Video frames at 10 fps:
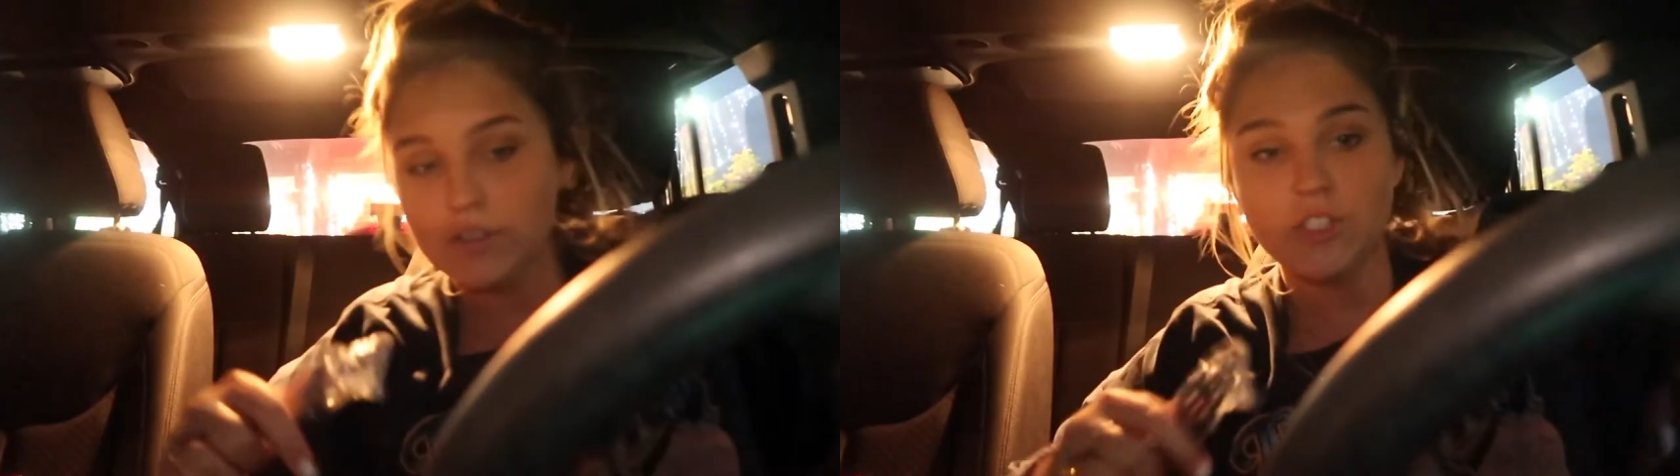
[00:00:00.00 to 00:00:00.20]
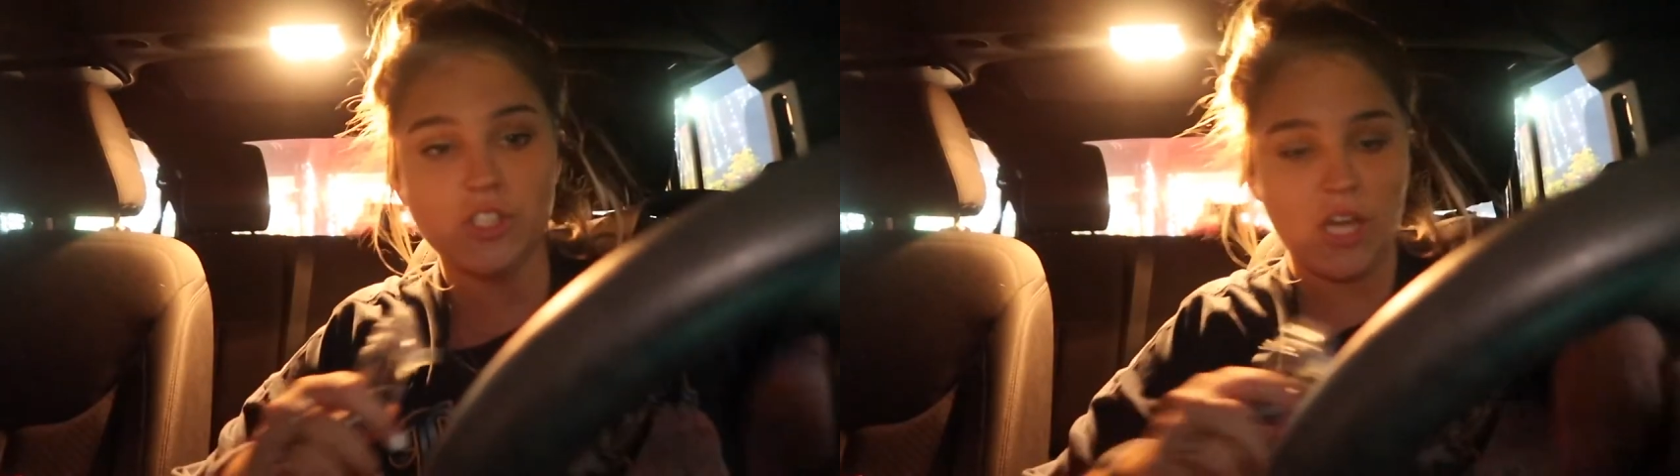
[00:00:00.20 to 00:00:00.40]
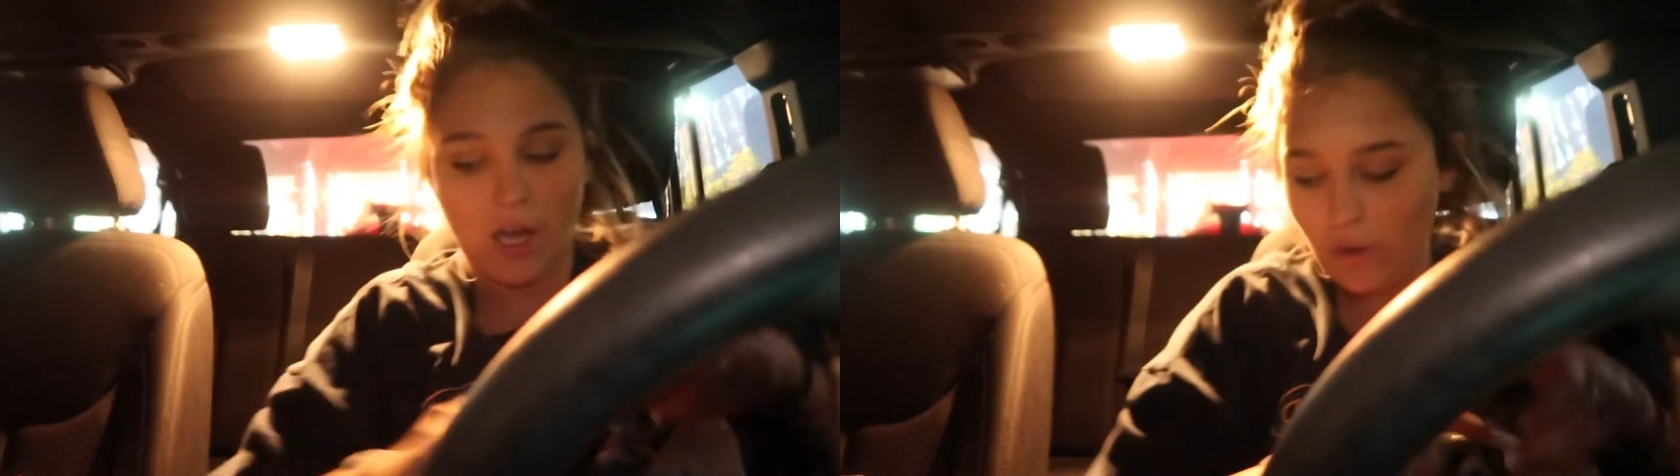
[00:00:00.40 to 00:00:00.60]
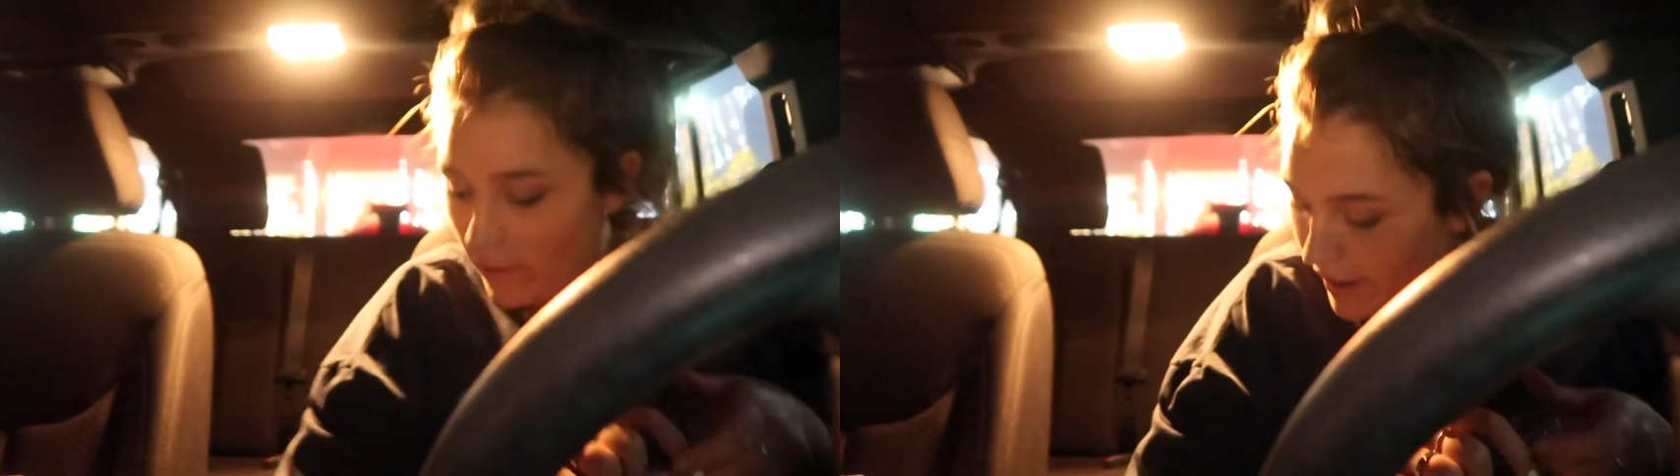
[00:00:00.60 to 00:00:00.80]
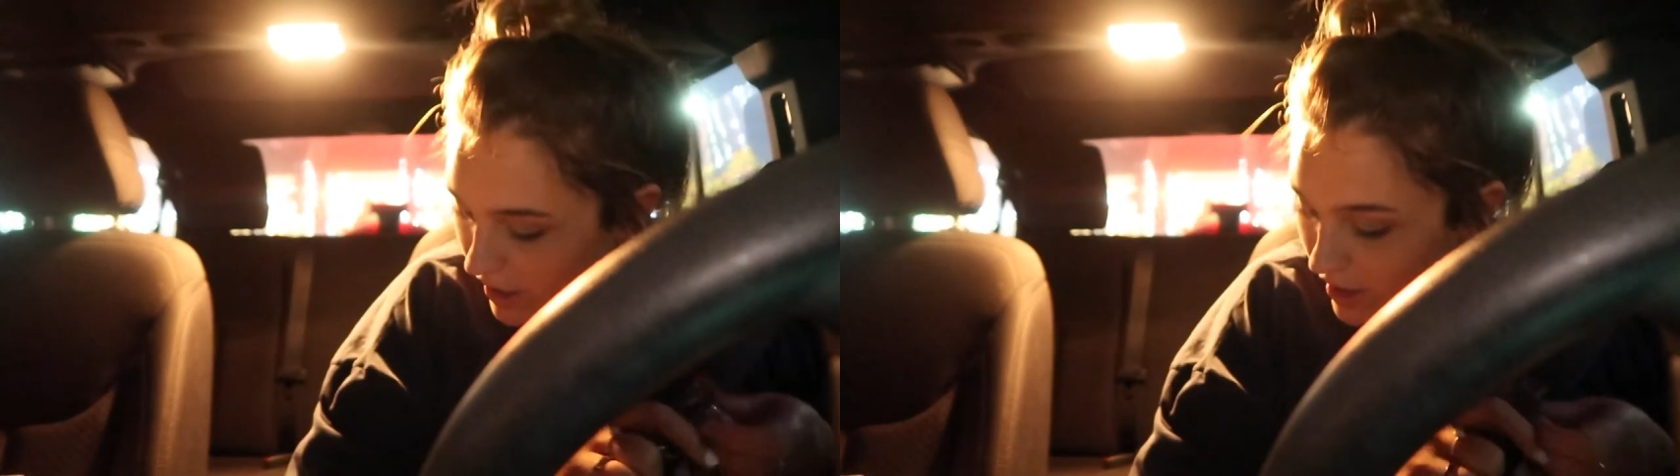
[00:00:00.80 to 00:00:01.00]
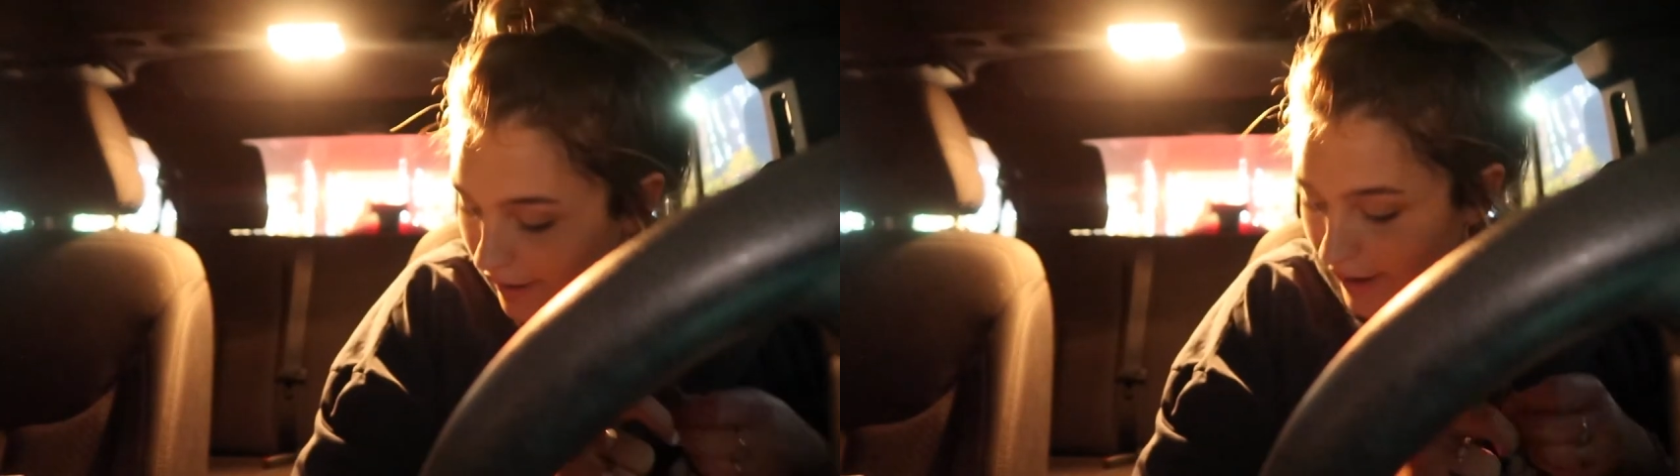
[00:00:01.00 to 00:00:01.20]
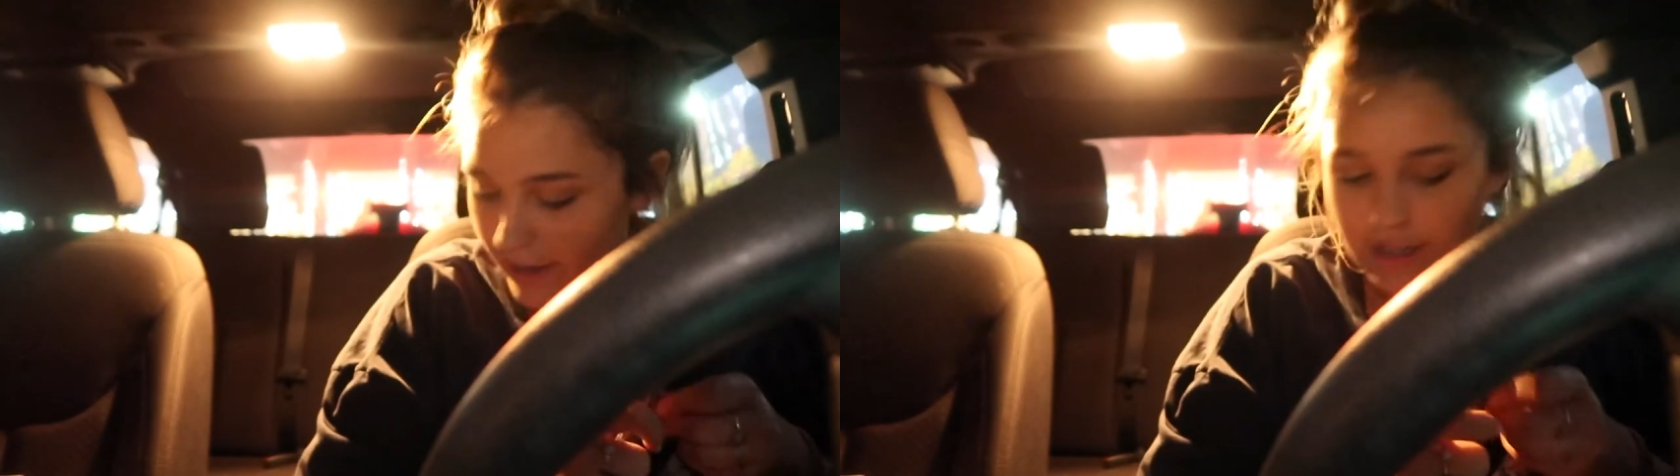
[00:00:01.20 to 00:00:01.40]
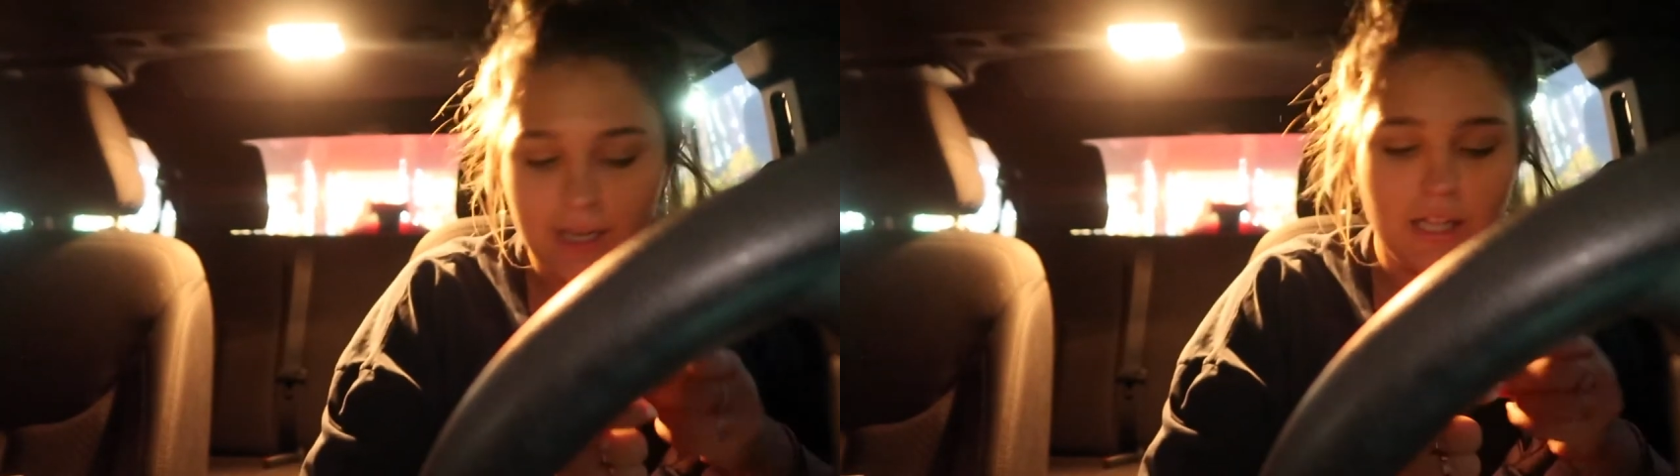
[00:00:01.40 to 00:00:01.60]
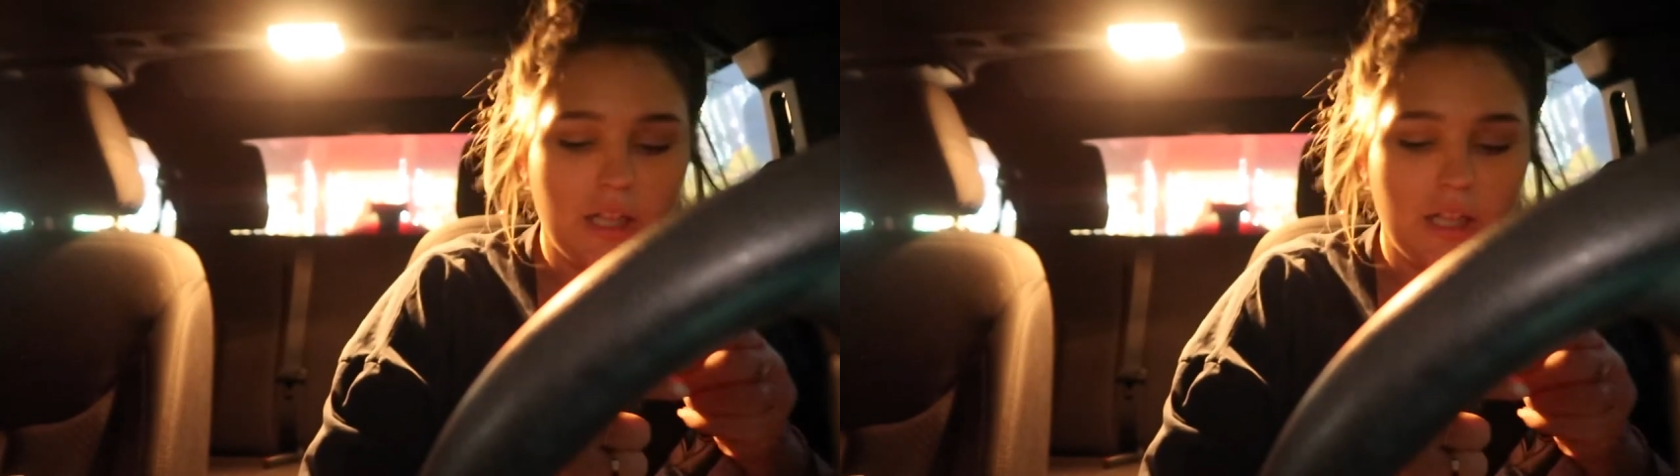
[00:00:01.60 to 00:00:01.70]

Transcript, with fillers: So what I got a